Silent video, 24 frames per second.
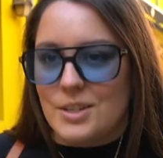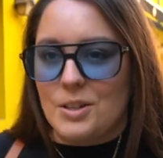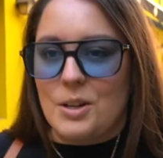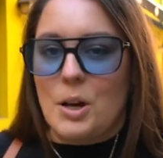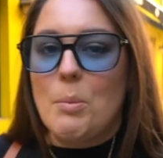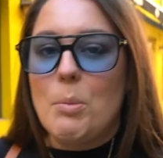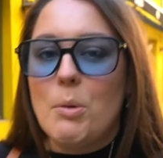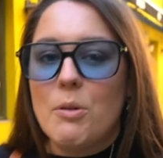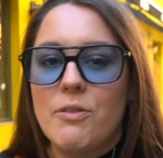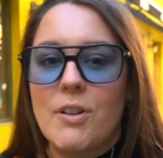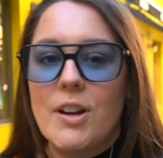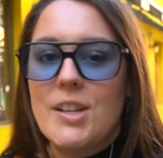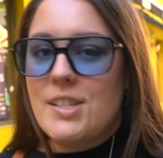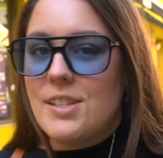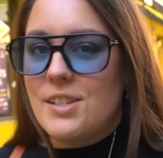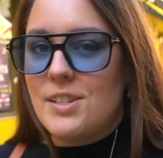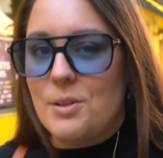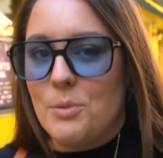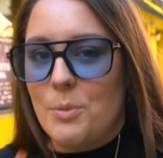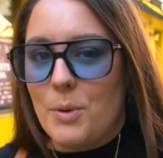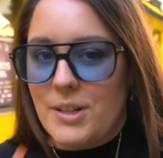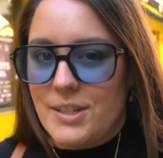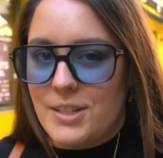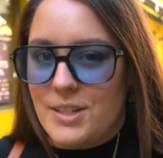So a couple phrases
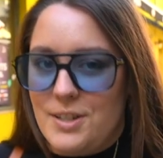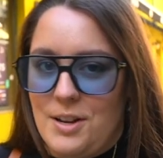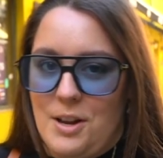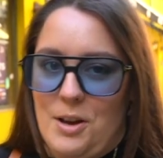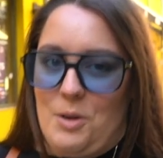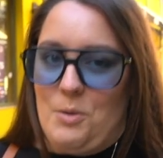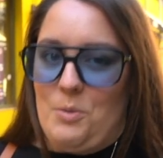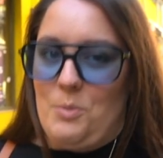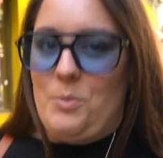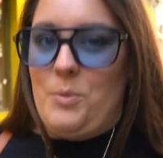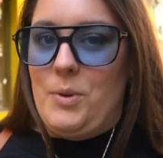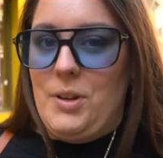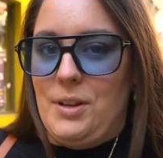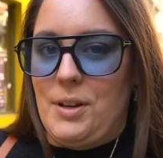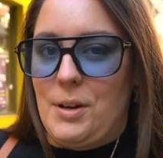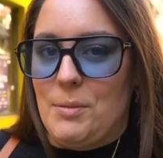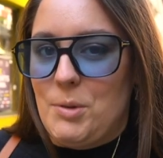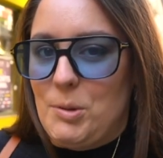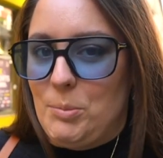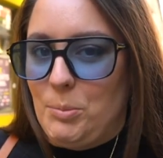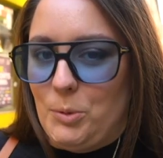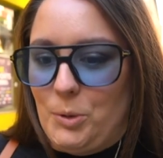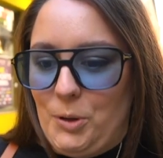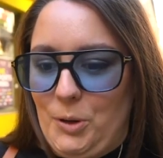you'll want to know when you
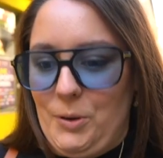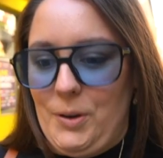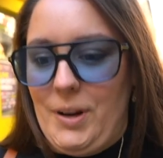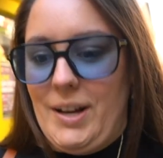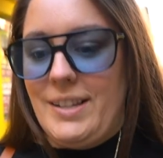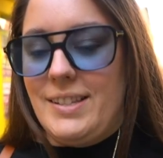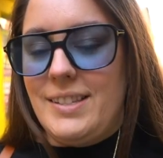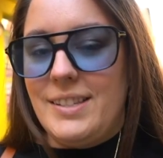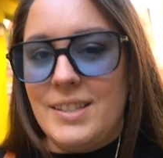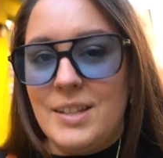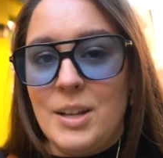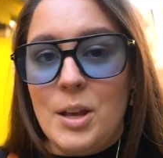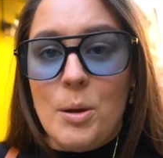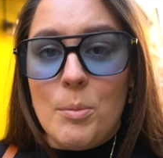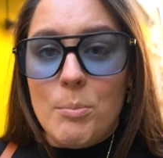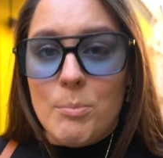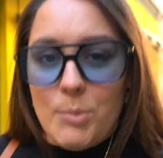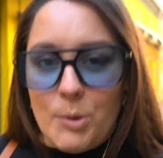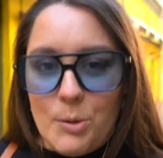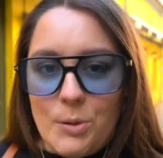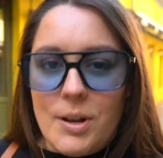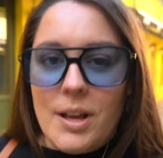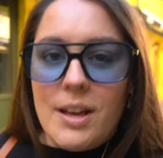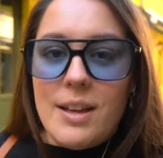come to Bucharest.
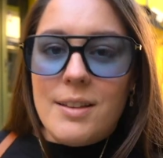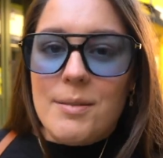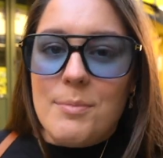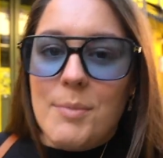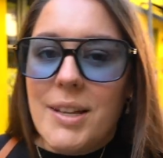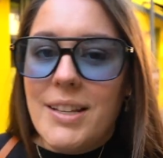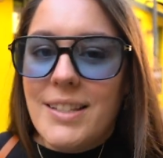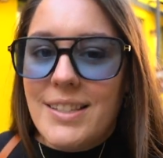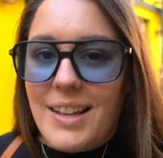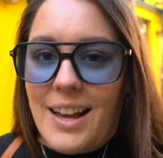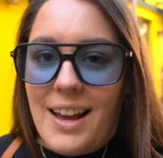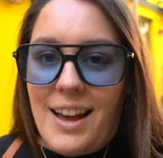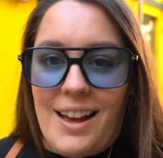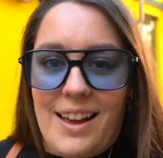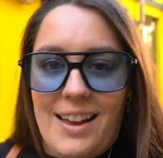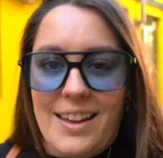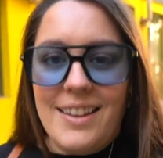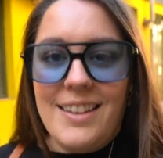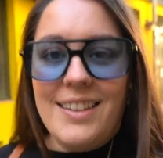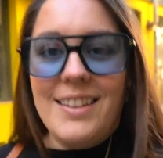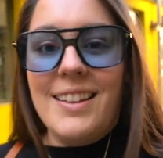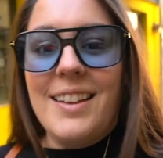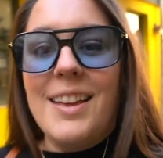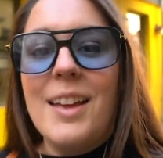Buna means
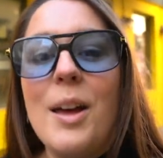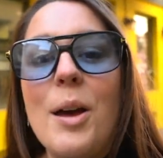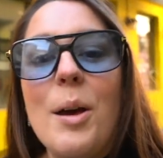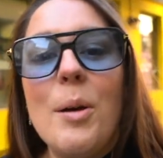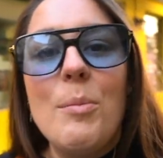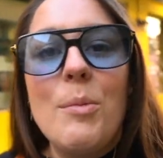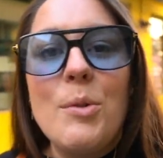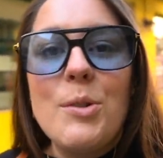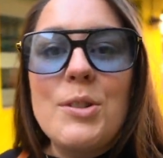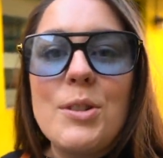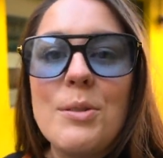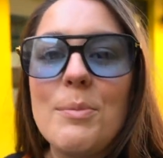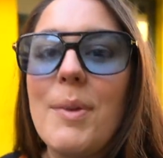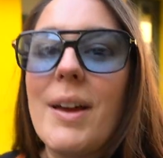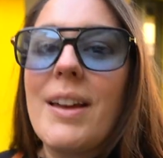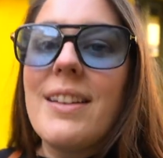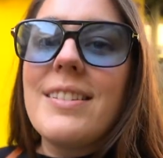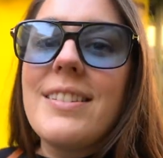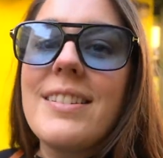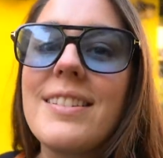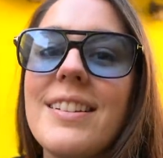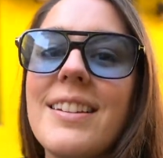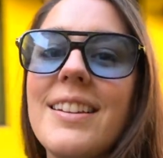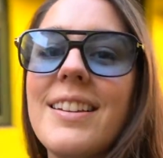hi.
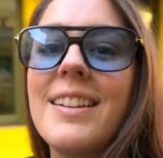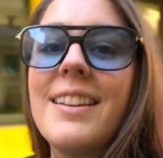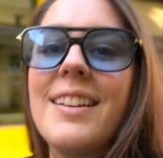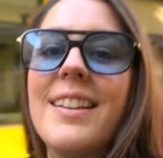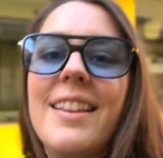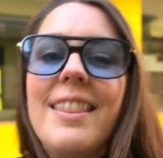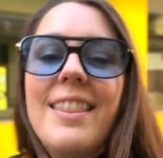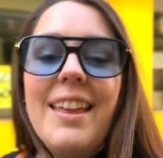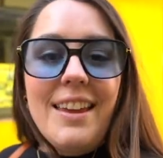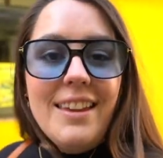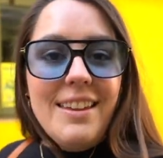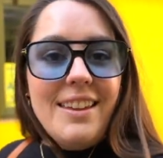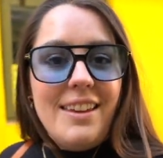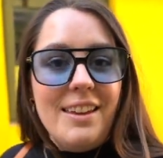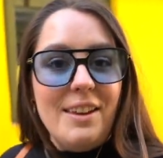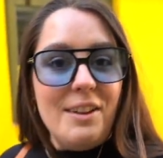Mulțumesc, thank